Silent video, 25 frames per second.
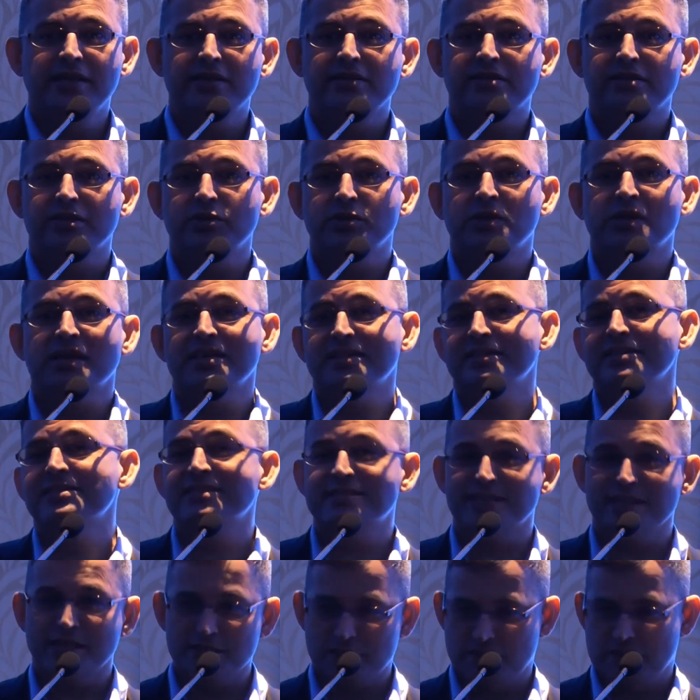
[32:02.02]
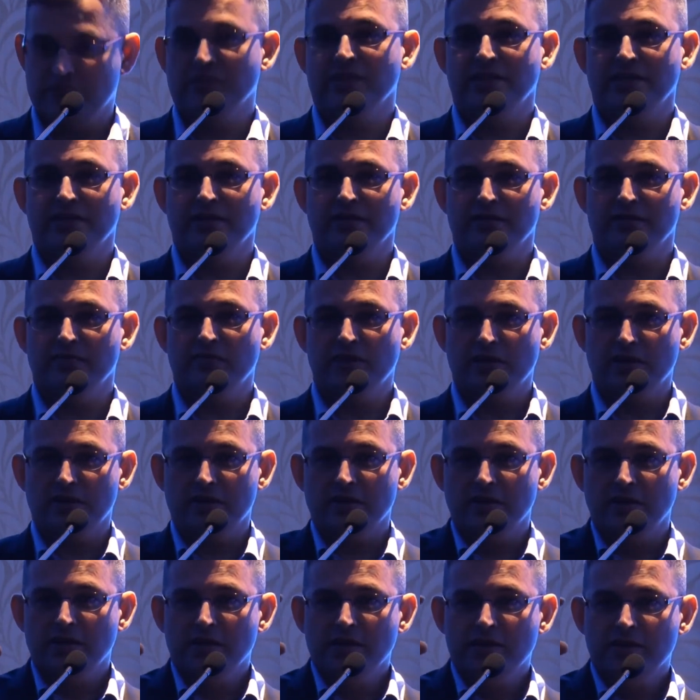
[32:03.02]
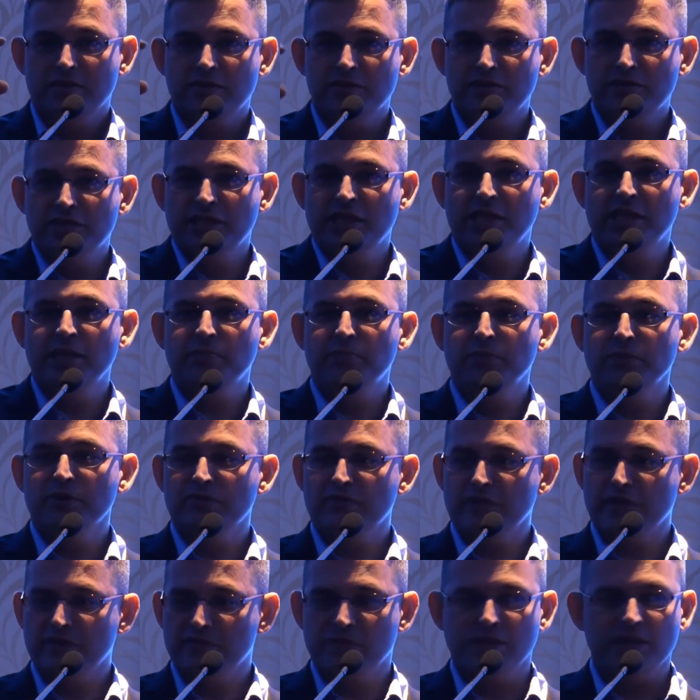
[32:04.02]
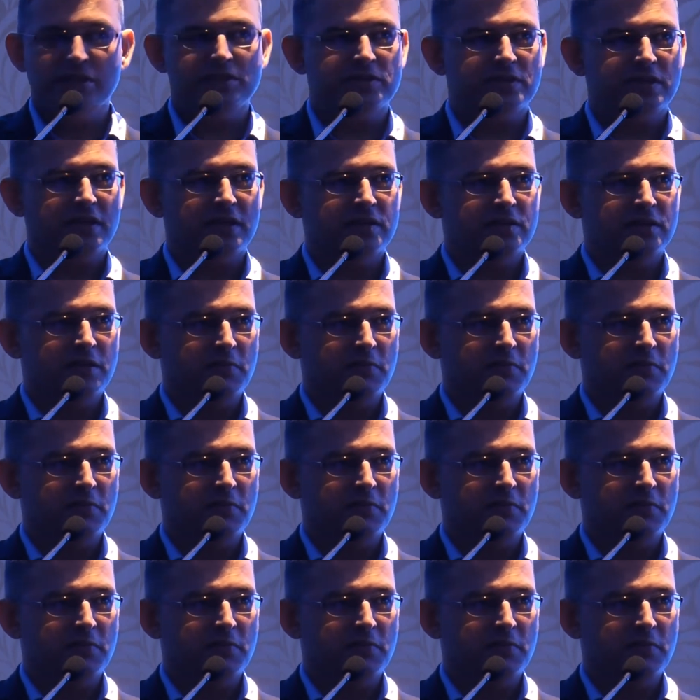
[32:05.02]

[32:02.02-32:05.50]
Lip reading: is the United States of India, where the GDP of every state,